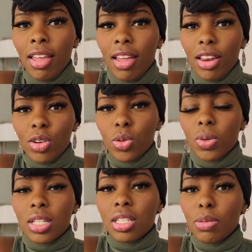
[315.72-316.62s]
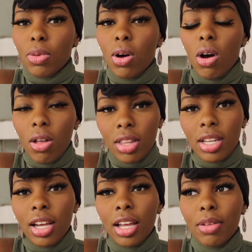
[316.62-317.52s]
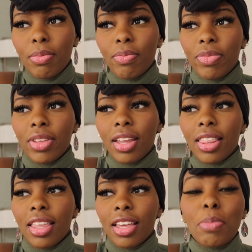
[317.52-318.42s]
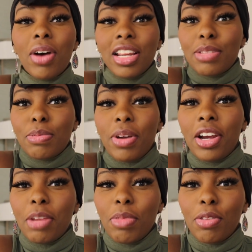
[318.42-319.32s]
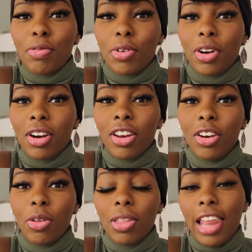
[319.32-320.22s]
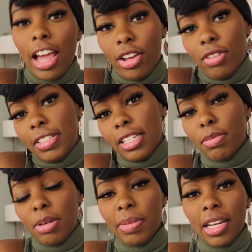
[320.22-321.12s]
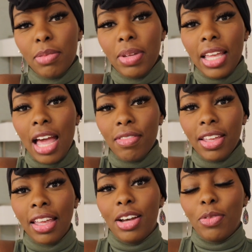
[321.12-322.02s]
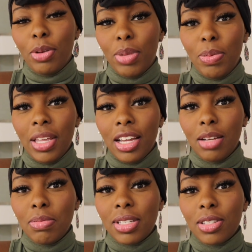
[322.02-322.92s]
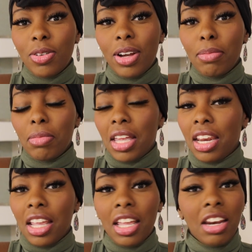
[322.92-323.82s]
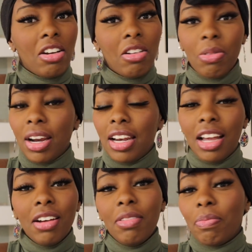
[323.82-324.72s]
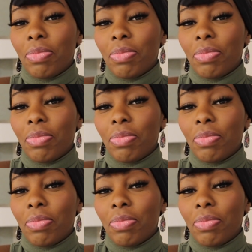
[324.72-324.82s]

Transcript: And you just want to sleep all the time. I think my body's preparing me for, you know, the lack of sleep that I'm gonna be having when baby comes. So I'm getting it all right now.